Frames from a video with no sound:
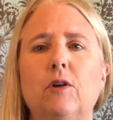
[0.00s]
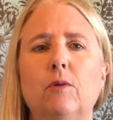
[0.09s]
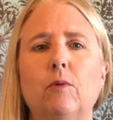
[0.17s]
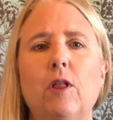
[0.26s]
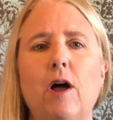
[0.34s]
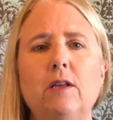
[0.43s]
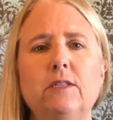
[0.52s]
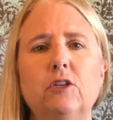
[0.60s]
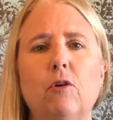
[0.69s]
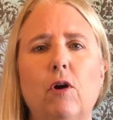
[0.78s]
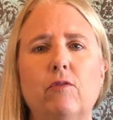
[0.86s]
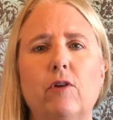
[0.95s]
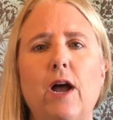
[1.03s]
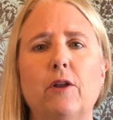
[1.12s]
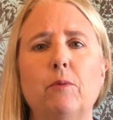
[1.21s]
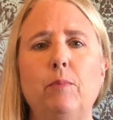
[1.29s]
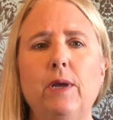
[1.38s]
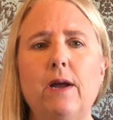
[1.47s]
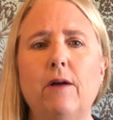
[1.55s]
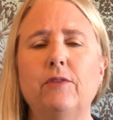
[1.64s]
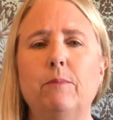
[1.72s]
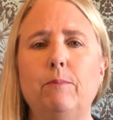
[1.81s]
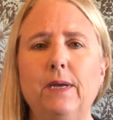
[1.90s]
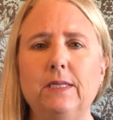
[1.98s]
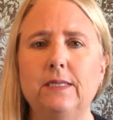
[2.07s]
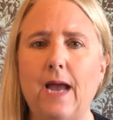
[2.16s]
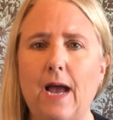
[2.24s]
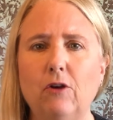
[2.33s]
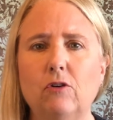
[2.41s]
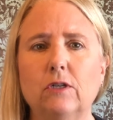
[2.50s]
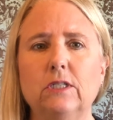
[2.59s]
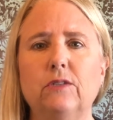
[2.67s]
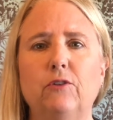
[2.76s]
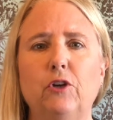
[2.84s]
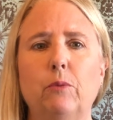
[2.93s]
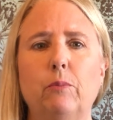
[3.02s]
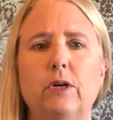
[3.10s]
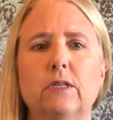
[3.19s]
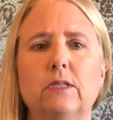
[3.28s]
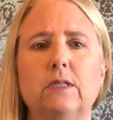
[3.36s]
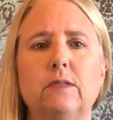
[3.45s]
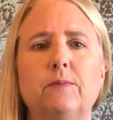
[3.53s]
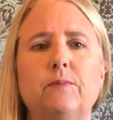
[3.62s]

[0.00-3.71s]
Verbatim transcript: We'll also go over how to pick out the best categories for your books.